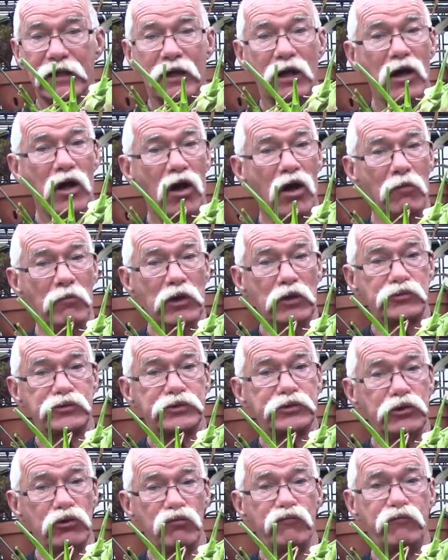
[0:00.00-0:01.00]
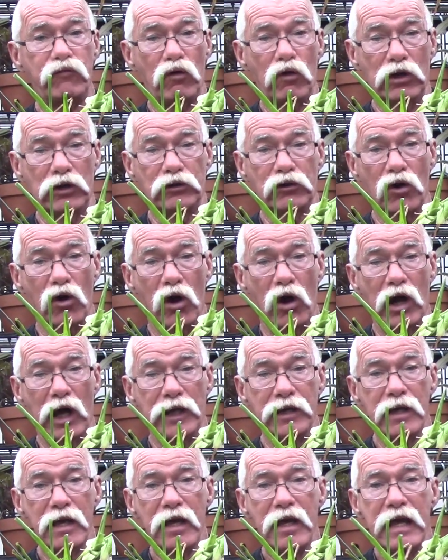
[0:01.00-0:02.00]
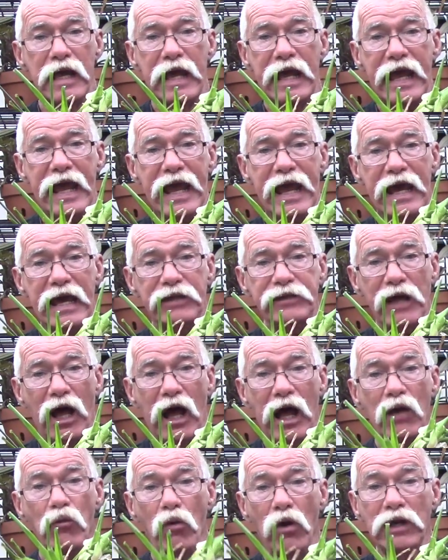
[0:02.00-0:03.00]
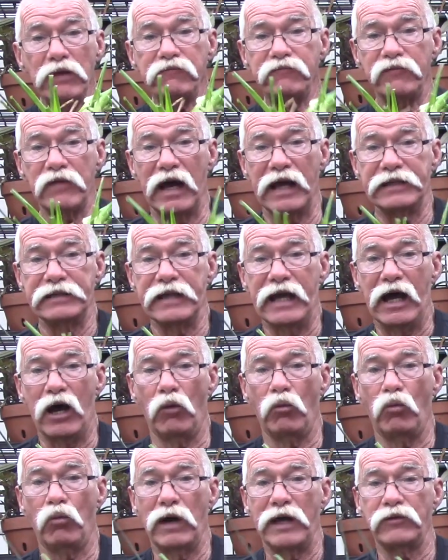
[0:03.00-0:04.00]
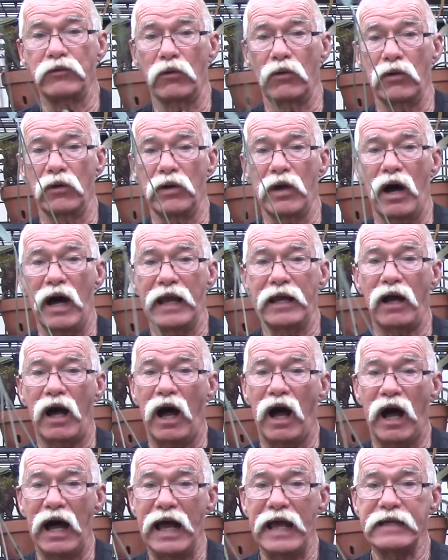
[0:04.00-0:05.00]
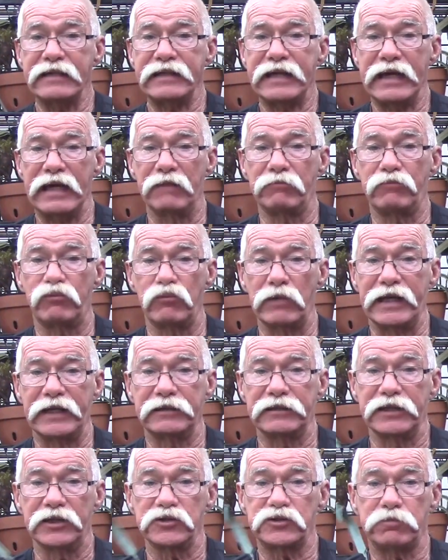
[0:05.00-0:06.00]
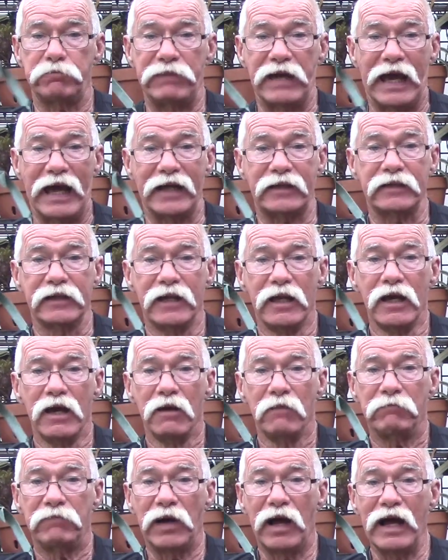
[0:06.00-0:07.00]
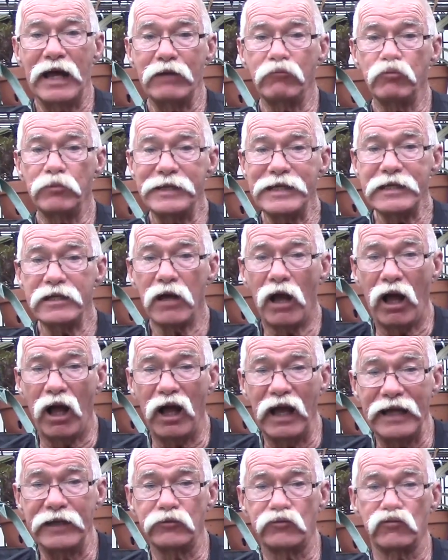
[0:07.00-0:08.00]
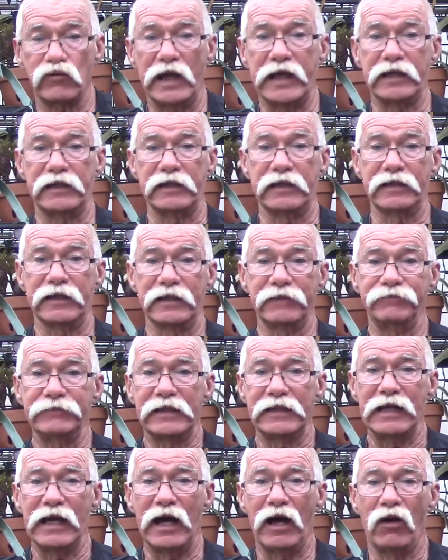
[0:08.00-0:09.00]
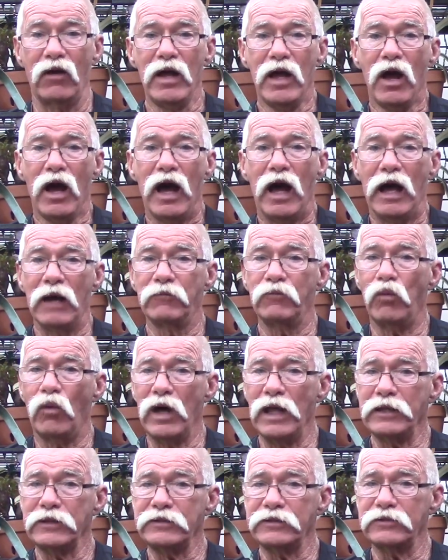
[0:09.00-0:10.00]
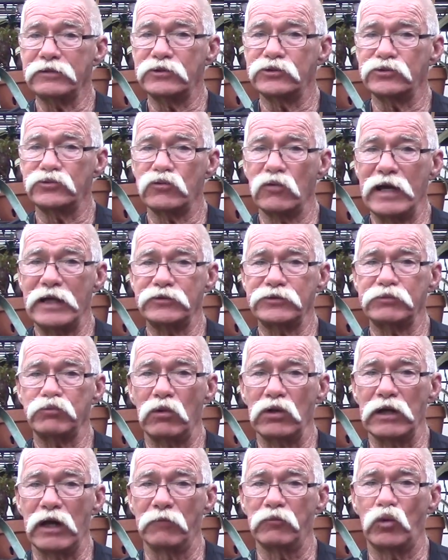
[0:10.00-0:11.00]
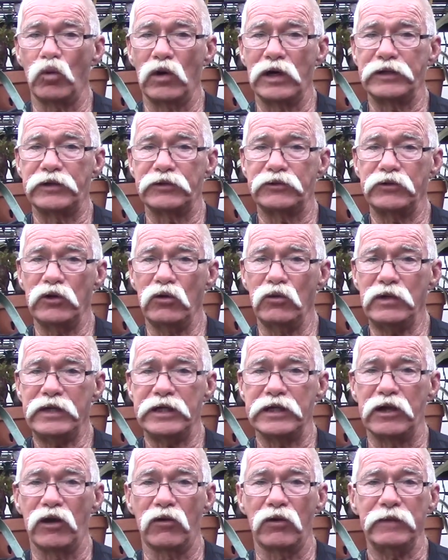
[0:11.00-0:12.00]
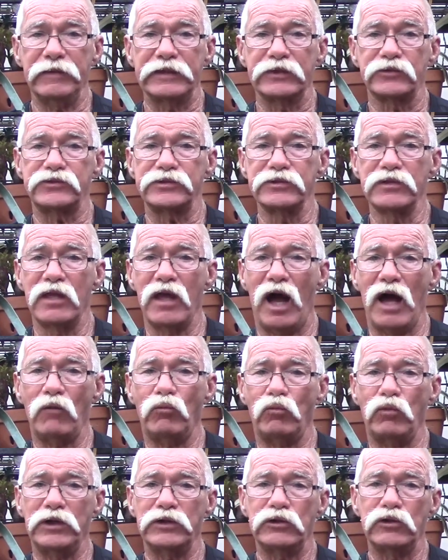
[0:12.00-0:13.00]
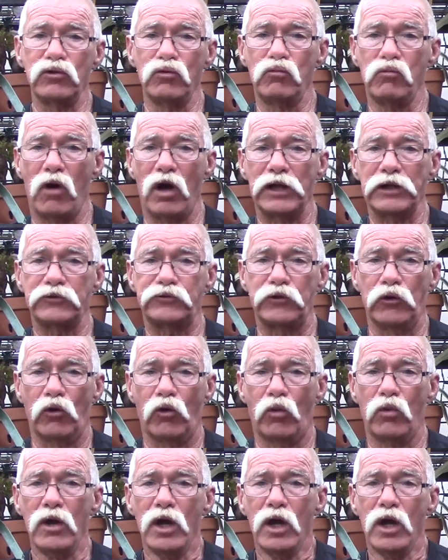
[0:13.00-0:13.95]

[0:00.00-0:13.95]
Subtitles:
almost too far gone. And I want to find out whether or not I can bring this back by rehydrating it. Now, I want to stress what I'm going to do here is not what you want to do